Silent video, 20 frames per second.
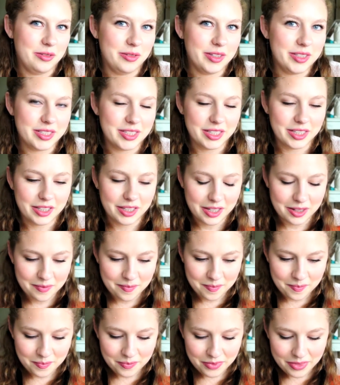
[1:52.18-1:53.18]
recently.
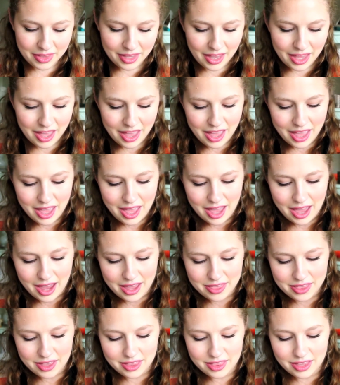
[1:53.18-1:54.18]

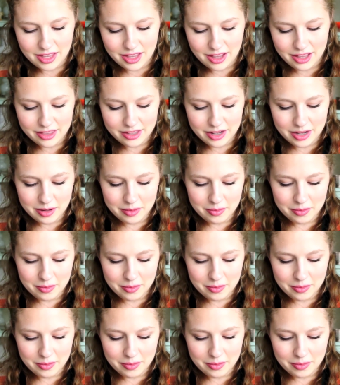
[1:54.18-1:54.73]
And then the other